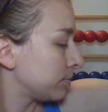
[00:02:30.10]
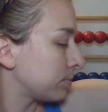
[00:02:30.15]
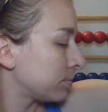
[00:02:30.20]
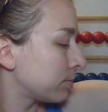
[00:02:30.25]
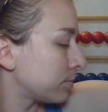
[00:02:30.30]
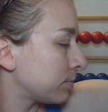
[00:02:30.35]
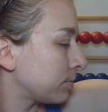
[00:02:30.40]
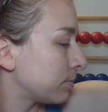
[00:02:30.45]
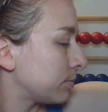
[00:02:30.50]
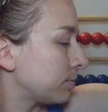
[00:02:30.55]

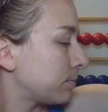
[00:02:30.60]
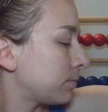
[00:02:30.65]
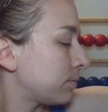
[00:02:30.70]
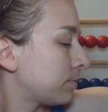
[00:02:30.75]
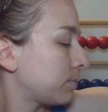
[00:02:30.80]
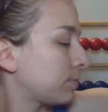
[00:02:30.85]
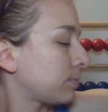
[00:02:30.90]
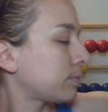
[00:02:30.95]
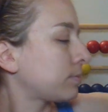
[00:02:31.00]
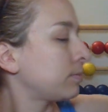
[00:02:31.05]
I'm
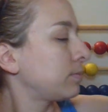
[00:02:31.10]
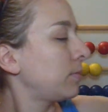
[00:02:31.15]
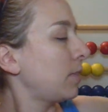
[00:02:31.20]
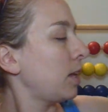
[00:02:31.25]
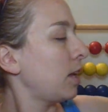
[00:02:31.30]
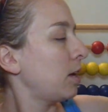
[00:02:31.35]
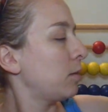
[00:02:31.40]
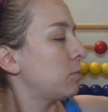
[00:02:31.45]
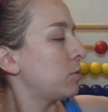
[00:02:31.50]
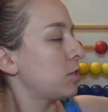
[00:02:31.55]

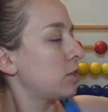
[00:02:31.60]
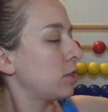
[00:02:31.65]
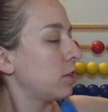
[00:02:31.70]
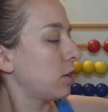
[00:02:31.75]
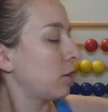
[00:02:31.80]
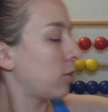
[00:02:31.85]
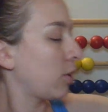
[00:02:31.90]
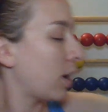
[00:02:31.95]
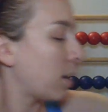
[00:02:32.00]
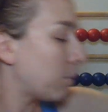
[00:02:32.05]
just going
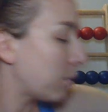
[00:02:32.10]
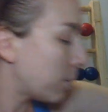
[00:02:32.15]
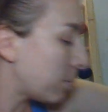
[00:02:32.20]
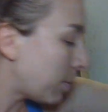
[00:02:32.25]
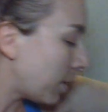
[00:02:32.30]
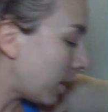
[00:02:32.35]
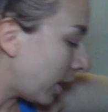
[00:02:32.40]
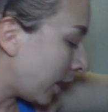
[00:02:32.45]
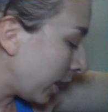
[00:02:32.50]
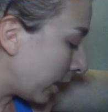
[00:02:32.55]
to grab a
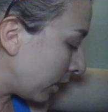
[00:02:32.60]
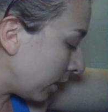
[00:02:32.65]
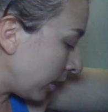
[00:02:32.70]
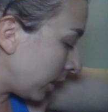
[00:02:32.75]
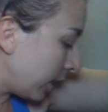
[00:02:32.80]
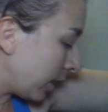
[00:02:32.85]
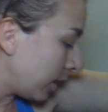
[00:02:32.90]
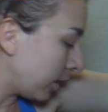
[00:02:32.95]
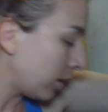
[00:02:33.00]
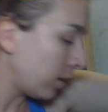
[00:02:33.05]
pile
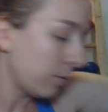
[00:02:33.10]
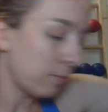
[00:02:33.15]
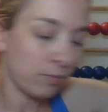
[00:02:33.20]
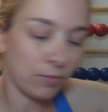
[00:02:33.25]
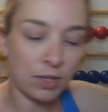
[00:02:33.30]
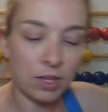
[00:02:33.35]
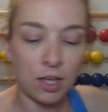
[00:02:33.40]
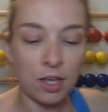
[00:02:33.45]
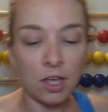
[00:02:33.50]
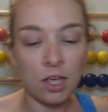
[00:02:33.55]
here.
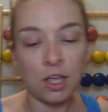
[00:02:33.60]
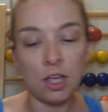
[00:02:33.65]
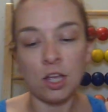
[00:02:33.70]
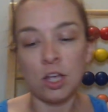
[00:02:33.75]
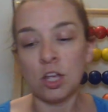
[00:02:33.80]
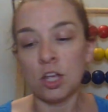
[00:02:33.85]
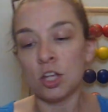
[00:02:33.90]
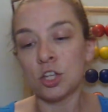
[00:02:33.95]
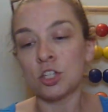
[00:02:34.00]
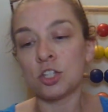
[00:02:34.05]

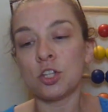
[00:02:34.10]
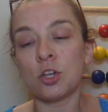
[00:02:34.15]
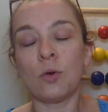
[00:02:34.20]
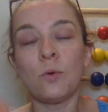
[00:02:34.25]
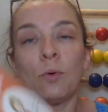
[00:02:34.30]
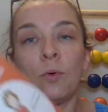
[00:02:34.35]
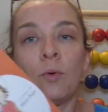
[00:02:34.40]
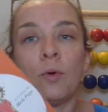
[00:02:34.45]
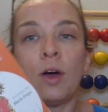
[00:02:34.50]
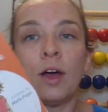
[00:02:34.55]
So
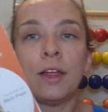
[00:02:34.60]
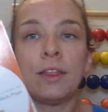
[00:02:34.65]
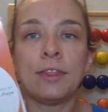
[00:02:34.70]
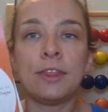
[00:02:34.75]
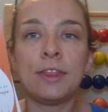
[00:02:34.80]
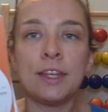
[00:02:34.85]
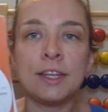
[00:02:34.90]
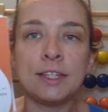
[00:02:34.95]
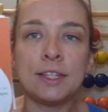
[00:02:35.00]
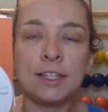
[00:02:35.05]

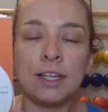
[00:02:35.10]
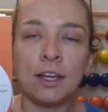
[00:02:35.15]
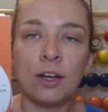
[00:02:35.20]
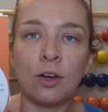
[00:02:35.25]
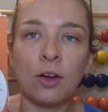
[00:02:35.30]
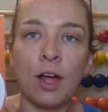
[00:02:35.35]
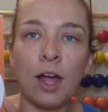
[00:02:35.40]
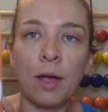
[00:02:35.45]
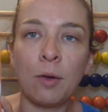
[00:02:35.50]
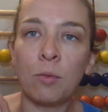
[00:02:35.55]
this year
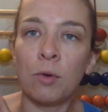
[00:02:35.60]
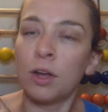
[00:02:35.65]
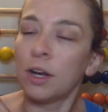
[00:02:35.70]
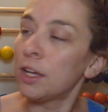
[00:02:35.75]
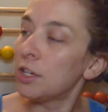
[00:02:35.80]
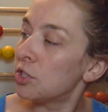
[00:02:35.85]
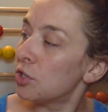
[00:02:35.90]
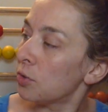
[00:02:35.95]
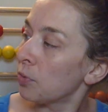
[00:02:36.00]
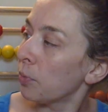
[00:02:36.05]
I wanted
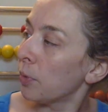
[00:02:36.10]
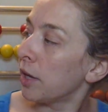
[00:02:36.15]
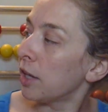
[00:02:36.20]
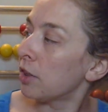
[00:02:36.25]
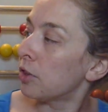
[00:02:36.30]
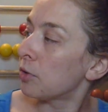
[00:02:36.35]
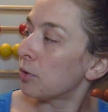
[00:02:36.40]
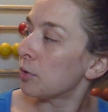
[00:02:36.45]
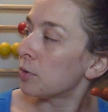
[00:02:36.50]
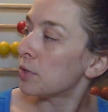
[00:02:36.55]
to read
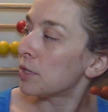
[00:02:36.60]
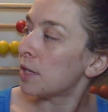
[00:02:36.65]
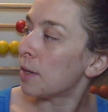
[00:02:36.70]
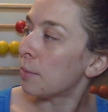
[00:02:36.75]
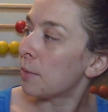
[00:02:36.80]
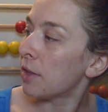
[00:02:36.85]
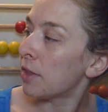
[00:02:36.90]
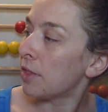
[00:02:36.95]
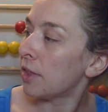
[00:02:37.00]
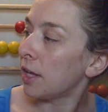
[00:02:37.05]
through some
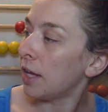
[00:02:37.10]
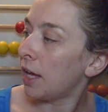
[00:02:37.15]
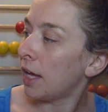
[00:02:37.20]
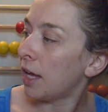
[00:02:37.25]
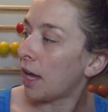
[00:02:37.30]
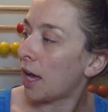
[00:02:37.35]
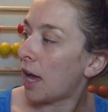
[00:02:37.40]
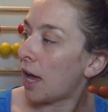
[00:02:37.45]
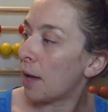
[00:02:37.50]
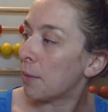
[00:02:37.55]
of the
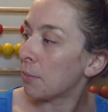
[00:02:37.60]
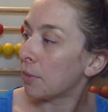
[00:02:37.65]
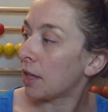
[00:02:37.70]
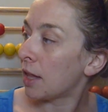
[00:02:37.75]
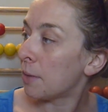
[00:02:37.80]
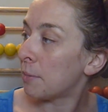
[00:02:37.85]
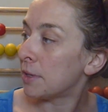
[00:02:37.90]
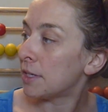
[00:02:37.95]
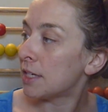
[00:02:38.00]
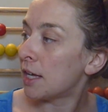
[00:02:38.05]

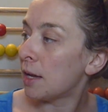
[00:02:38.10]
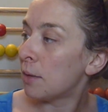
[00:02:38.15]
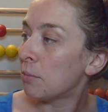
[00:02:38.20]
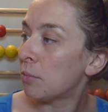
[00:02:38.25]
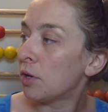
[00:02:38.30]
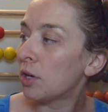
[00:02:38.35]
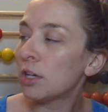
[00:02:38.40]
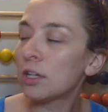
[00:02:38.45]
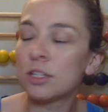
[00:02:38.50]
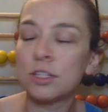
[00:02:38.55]
Clementine
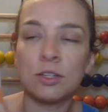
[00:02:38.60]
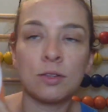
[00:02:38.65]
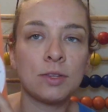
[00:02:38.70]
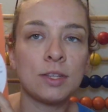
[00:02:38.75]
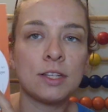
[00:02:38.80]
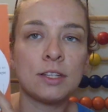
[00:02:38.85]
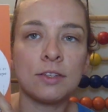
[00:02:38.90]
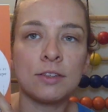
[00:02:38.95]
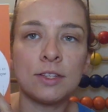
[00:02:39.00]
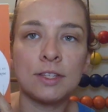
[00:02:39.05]
books. So
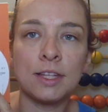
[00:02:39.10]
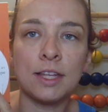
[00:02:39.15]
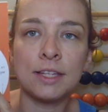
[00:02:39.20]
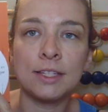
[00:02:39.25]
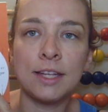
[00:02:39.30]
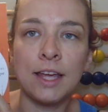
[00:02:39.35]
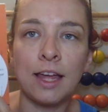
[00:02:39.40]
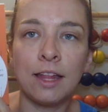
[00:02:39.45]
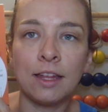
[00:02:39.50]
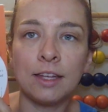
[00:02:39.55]
this is The
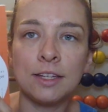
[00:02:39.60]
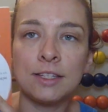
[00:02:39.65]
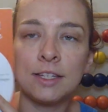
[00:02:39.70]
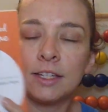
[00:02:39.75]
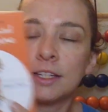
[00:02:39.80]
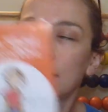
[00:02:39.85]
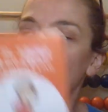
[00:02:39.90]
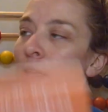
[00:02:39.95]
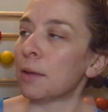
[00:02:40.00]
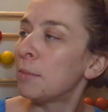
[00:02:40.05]
Talented
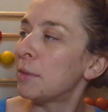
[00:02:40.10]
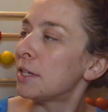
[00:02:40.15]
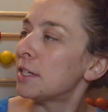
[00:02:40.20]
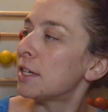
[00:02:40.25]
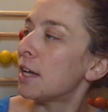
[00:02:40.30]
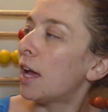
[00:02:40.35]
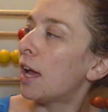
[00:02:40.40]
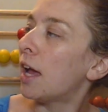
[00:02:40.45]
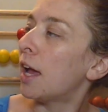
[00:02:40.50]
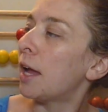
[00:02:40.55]

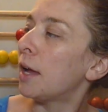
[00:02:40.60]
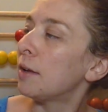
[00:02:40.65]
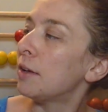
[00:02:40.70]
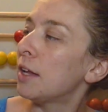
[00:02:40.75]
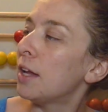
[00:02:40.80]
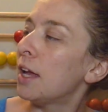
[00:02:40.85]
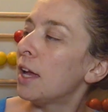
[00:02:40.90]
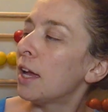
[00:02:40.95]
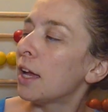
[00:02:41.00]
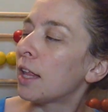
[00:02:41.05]
Clementine,
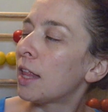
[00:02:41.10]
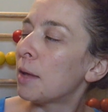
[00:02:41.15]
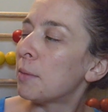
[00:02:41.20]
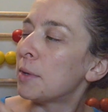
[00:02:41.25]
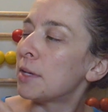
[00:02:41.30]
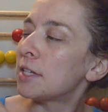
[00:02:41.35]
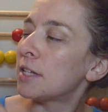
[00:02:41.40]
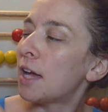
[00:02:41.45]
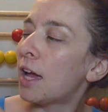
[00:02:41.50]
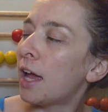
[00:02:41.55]

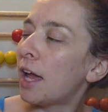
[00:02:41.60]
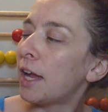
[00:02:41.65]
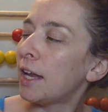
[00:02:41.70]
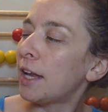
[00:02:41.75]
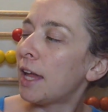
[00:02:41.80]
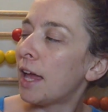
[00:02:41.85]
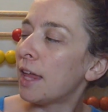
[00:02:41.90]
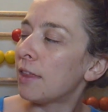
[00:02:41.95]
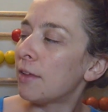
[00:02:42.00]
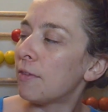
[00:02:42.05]
Clementine
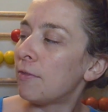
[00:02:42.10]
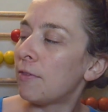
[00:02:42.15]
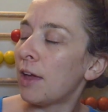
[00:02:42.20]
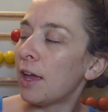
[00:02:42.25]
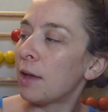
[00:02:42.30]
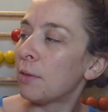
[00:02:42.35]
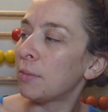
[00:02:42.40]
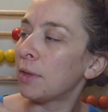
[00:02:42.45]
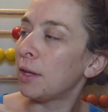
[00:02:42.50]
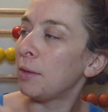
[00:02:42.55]
and the
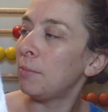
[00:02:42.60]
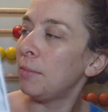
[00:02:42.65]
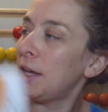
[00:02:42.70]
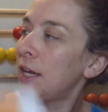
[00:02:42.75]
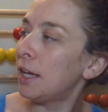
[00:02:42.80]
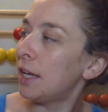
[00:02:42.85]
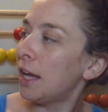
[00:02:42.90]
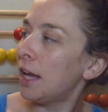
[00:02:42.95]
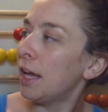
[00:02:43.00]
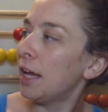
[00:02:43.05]
Family
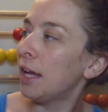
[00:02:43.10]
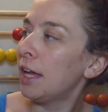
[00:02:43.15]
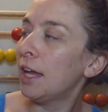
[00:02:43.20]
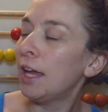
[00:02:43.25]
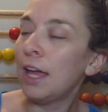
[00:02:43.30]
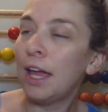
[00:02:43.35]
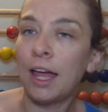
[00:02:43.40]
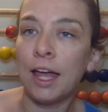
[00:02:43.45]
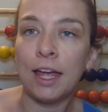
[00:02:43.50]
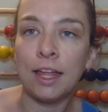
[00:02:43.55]
Meeting,
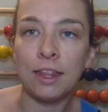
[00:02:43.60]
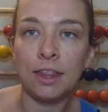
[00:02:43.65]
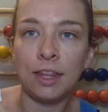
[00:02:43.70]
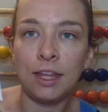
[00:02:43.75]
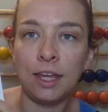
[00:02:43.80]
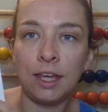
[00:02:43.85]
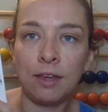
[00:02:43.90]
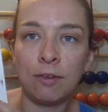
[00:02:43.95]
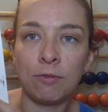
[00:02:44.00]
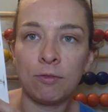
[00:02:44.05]
and
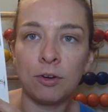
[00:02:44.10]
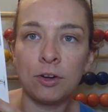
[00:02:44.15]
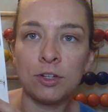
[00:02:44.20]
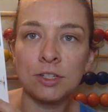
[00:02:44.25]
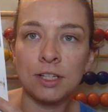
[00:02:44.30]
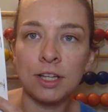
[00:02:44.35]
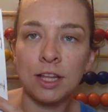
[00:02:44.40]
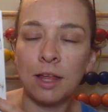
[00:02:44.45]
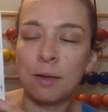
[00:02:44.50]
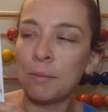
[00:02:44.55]
the first
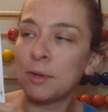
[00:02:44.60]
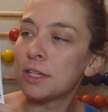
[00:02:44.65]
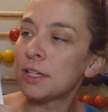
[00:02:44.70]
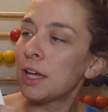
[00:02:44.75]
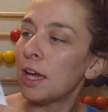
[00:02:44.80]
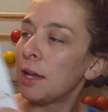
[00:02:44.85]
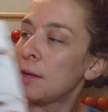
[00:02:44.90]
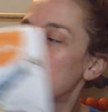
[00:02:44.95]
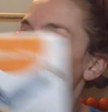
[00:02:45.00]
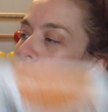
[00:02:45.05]

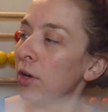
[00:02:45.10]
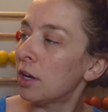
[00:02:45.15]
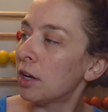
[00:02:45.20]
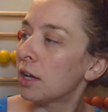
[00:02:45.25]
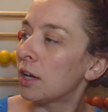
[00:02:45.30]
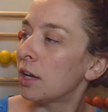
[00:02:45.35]
Clementine book.